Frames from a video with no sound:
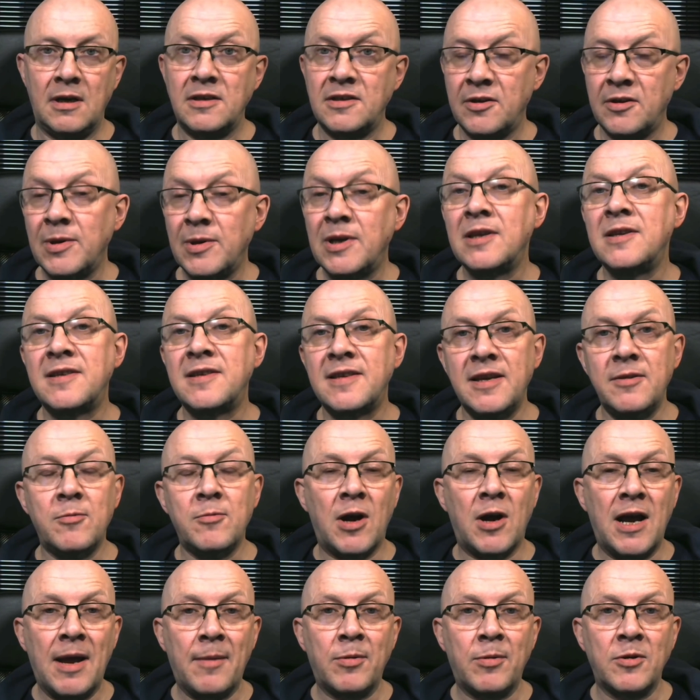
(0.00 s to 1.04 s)
So we can see
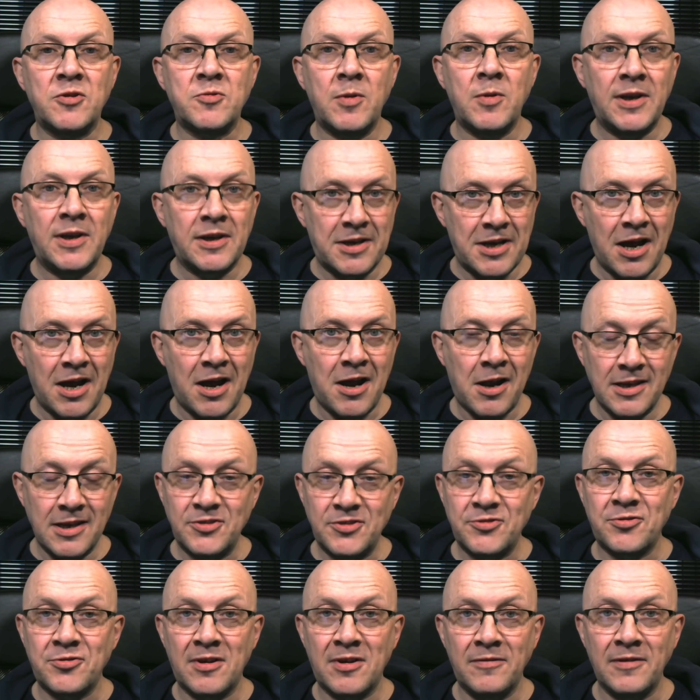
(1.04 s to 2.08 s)
what happens when the car is
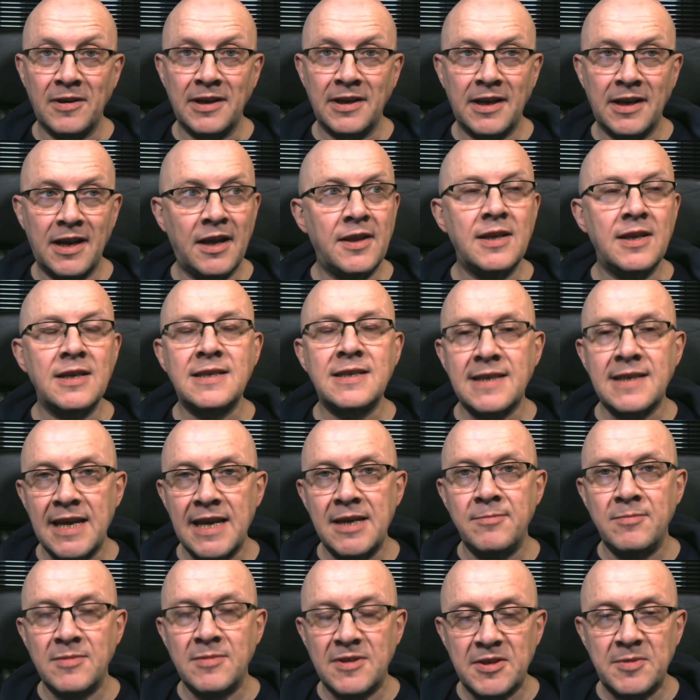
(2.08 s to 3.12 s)
travelling at the
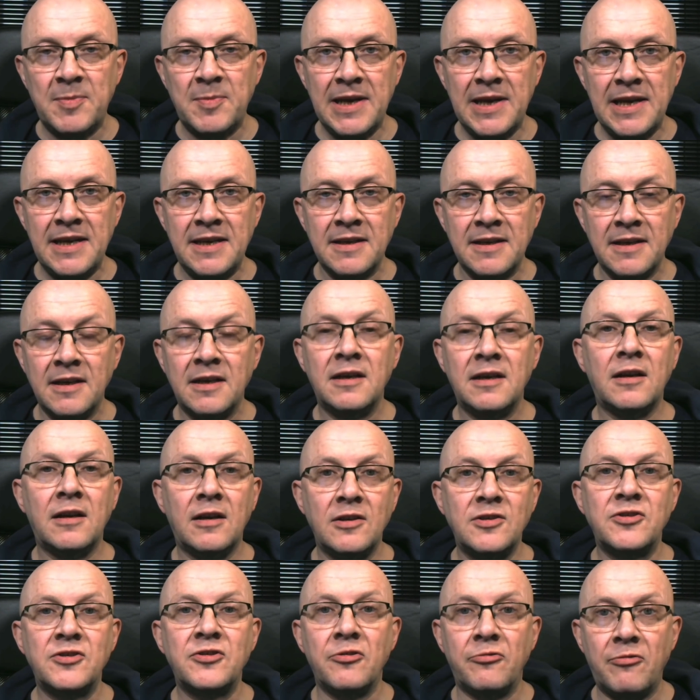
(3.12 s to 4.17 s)
same speed
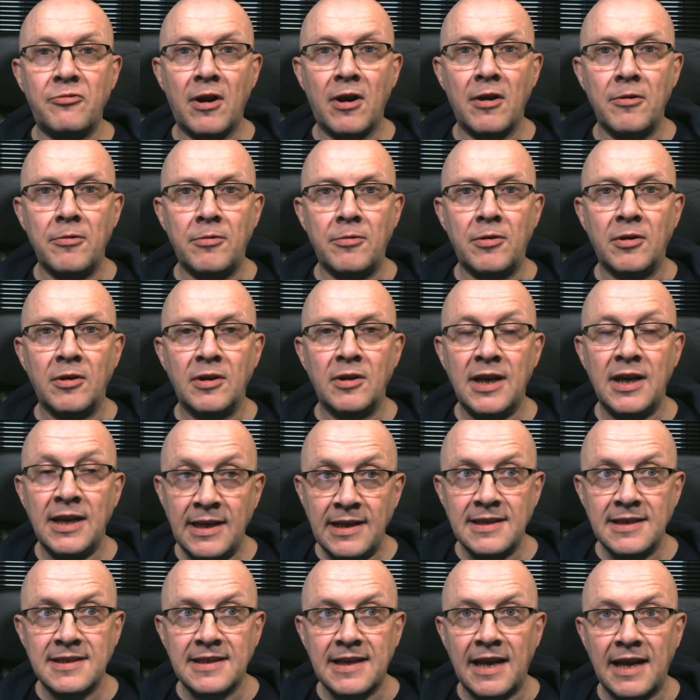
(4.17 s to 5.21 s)
as the road. In
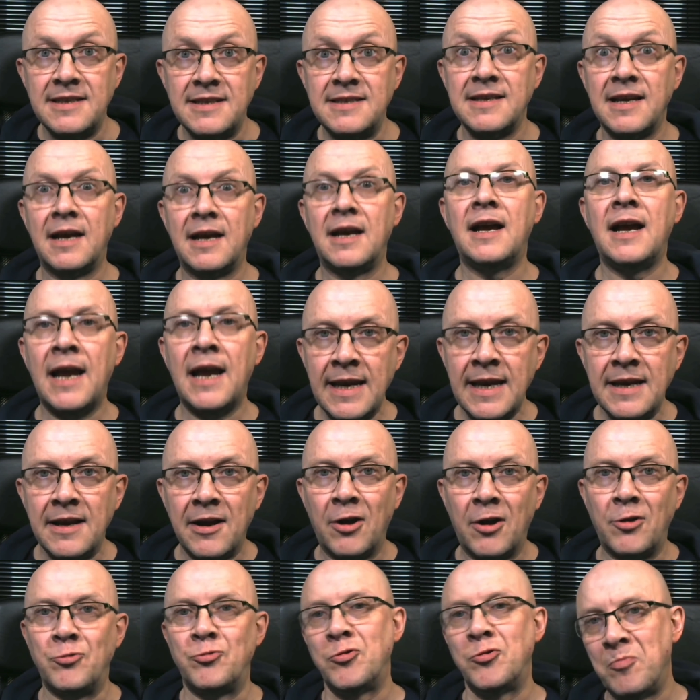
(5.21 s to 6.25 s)
this case,
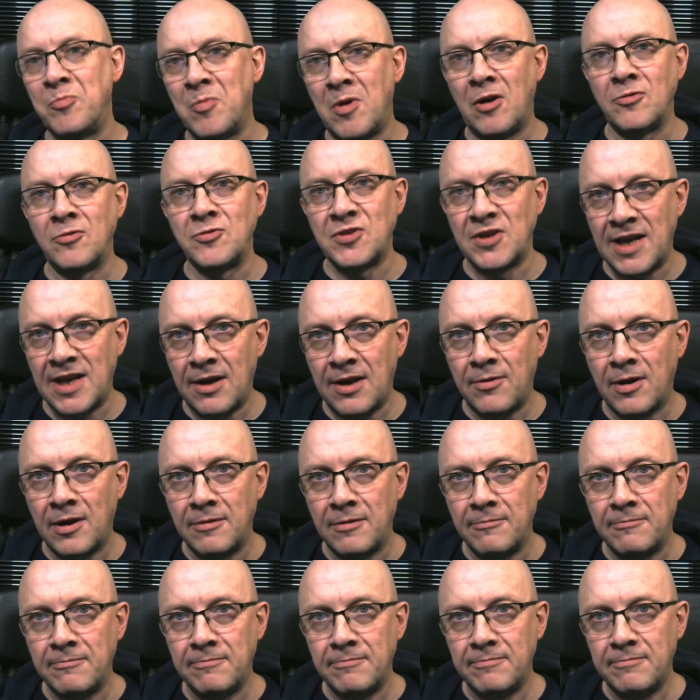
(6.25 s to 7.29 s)
800 miles an hour.
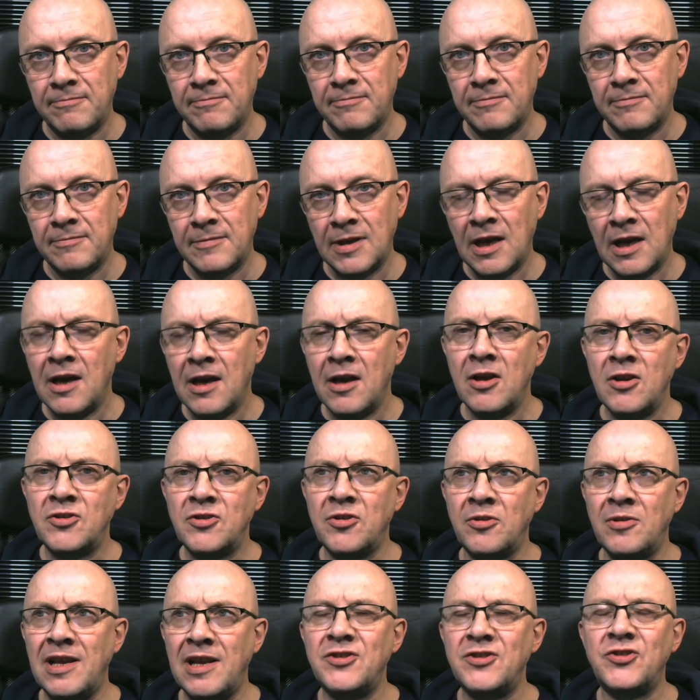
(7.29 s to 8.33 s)

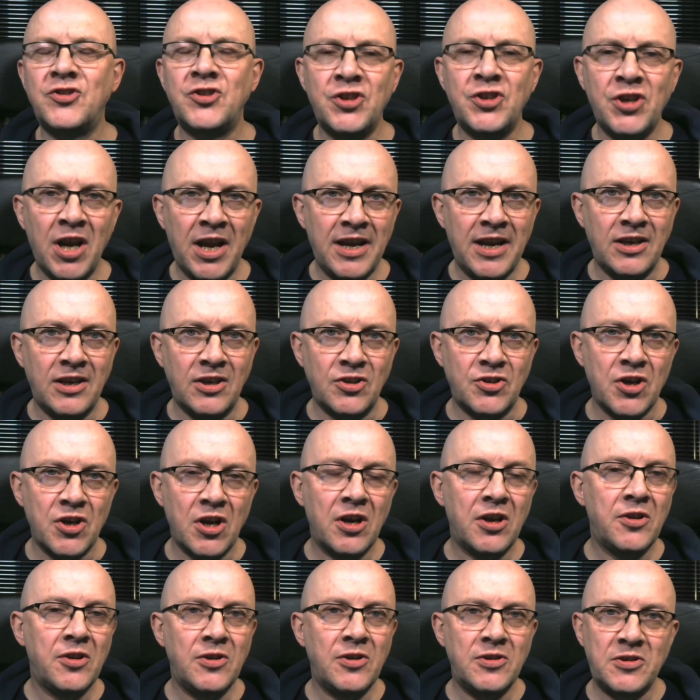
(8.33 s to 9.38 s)
So let's change
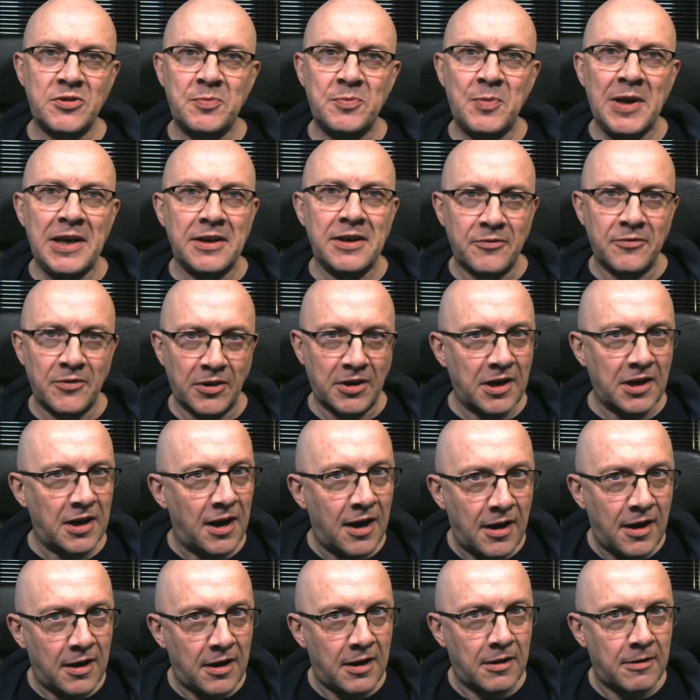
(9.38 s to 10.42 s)
the speed of the
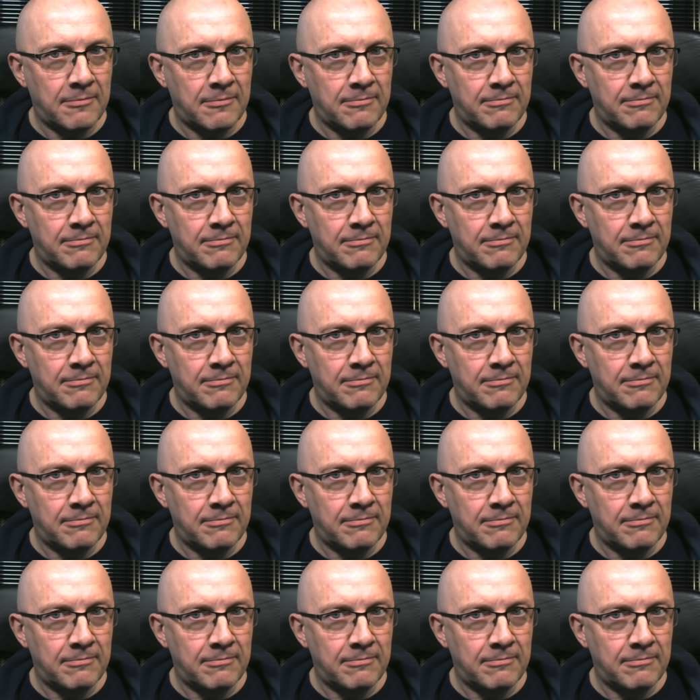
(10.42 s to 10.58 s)
car.